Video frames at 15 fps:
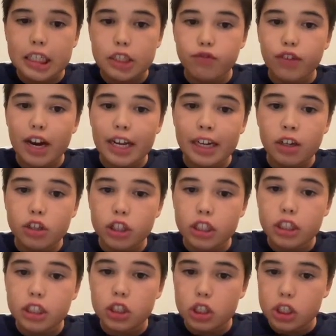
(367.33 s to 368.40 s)
it's fine because
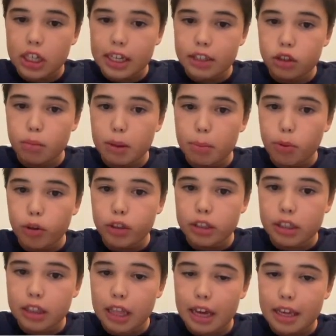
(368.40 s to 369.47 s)
it's designed to be
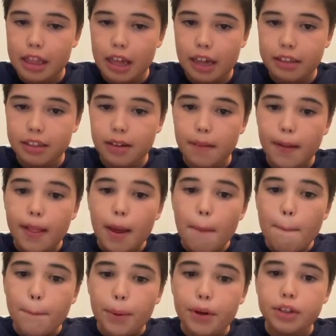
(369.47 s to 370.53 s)
printed like that,
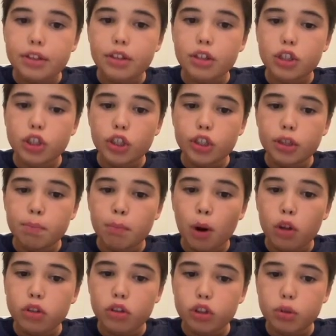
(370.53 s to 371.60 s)
but certain
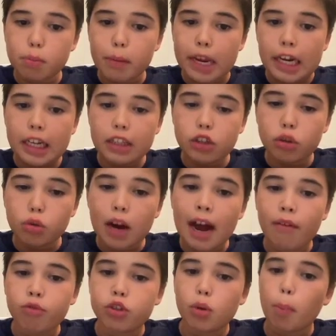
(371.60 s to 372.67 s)
models may need to
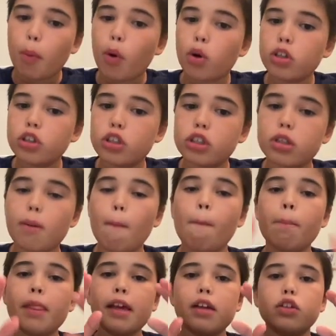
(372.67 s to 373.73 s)
have supports
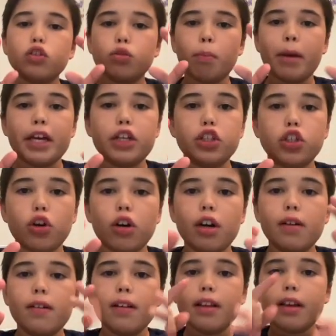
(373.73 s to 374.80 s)
to make sure